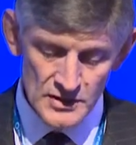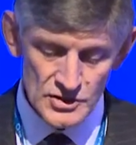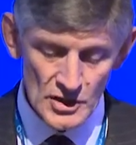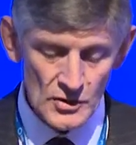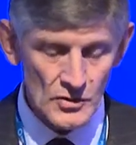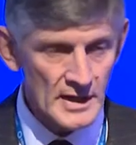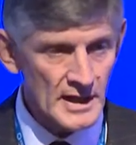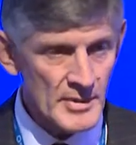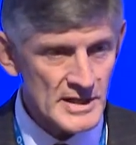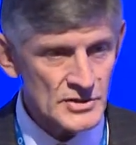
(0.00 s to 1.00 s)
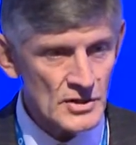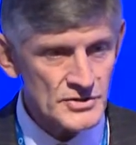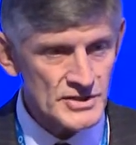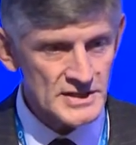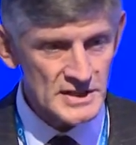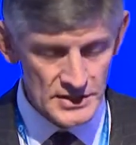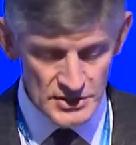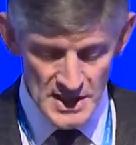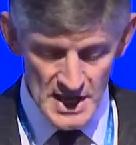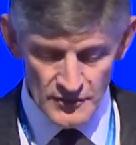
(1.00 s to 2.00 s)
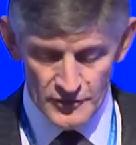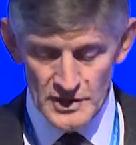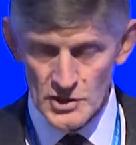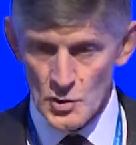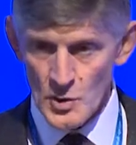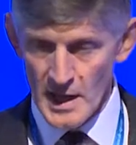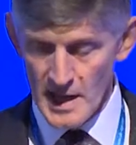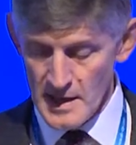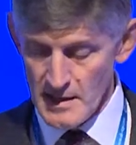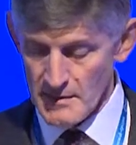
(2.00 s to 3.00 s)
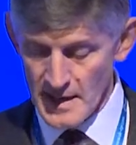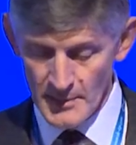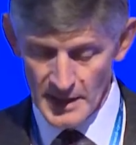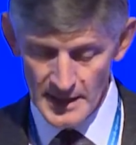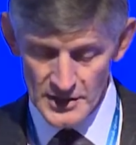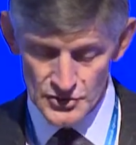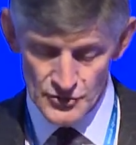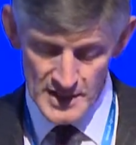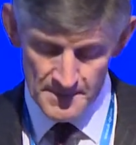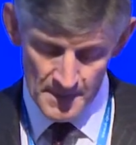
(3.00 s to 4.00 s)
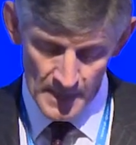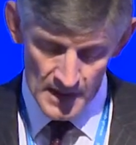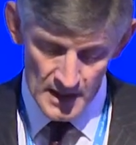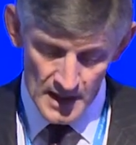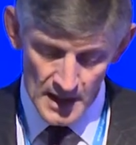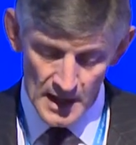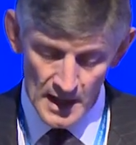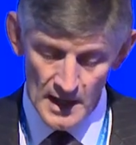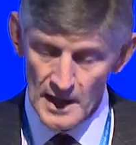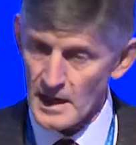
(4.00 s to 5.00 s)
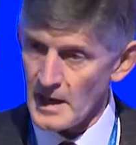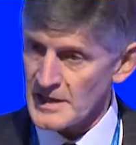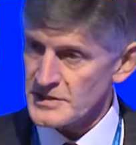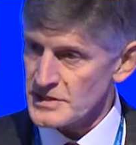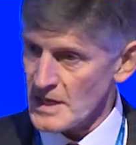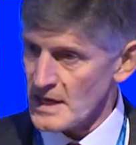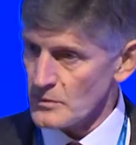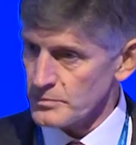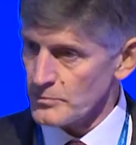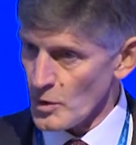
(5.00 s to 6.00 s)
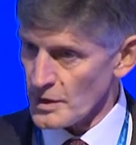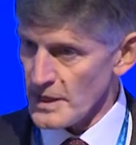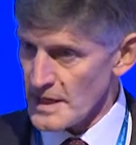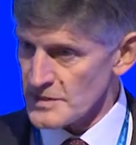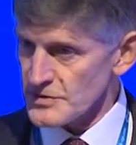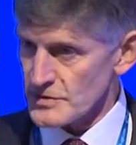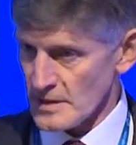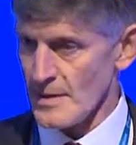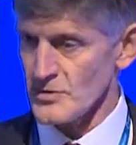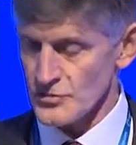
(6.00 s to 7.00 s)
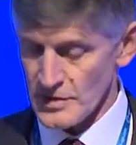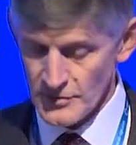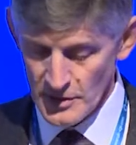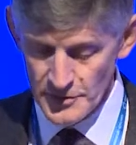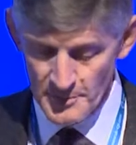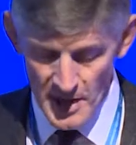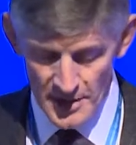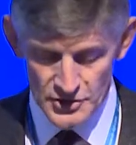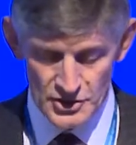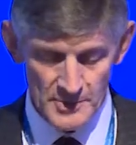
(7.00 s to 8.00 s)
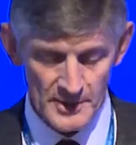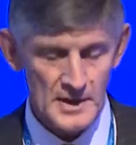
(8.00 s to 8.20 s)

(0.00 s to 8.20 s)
So a little bit on setting the scene for the UK chemical industry. Uh, as I said, what is the Chemistry Growth Partnership?